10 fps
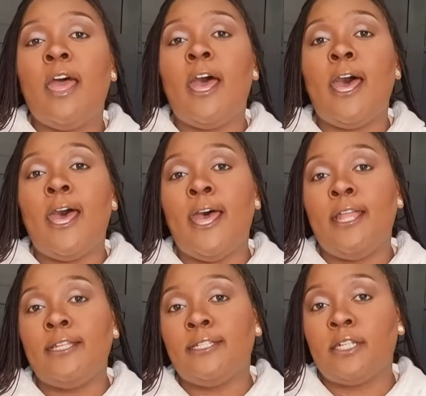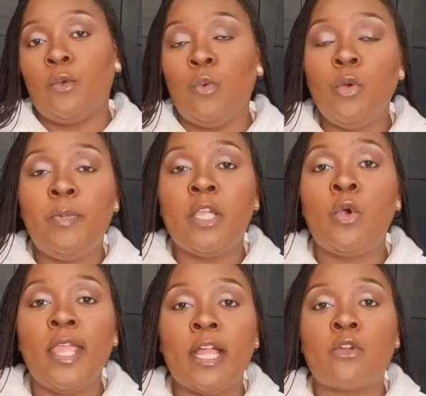And we'll be
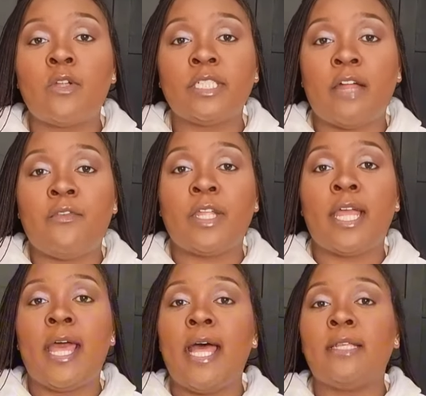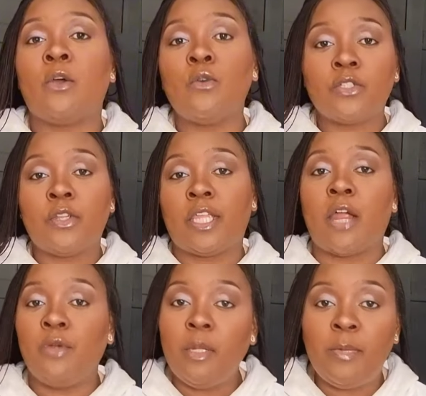going across Africa and also the
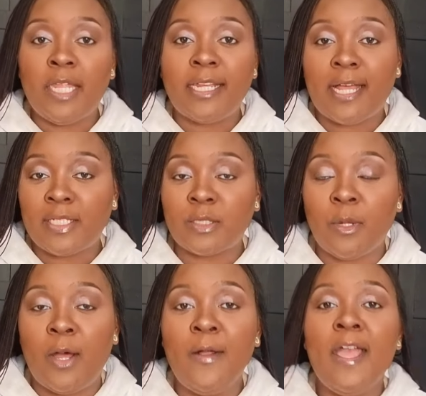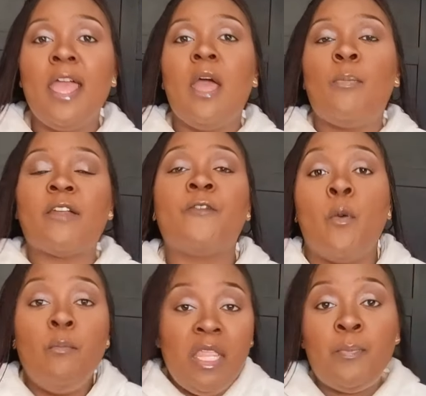Caribbean as well. But
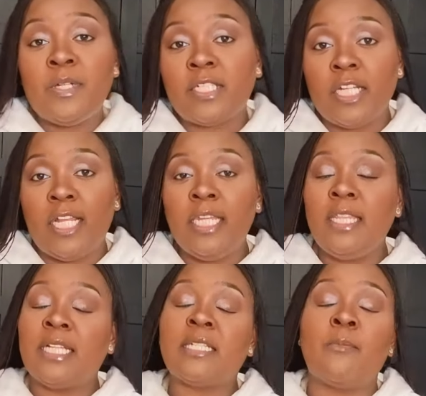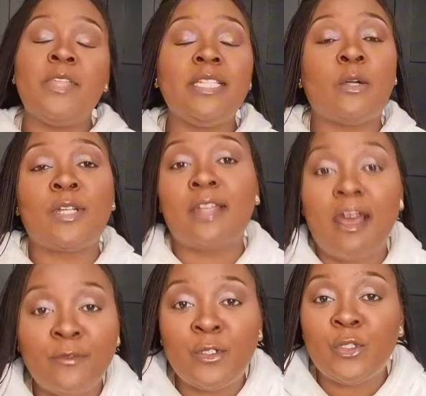for me personally, there's some things I would
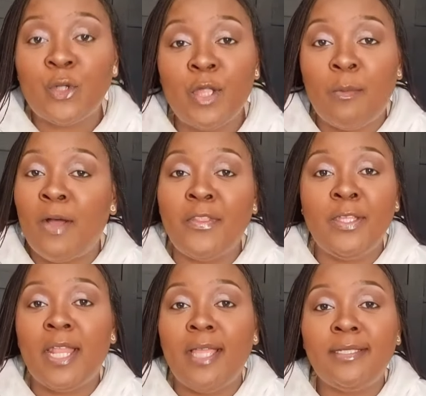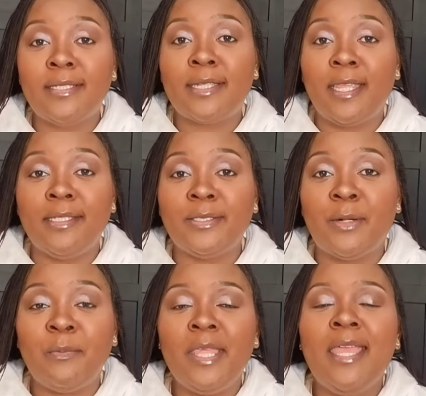love to show you about the United Kingdom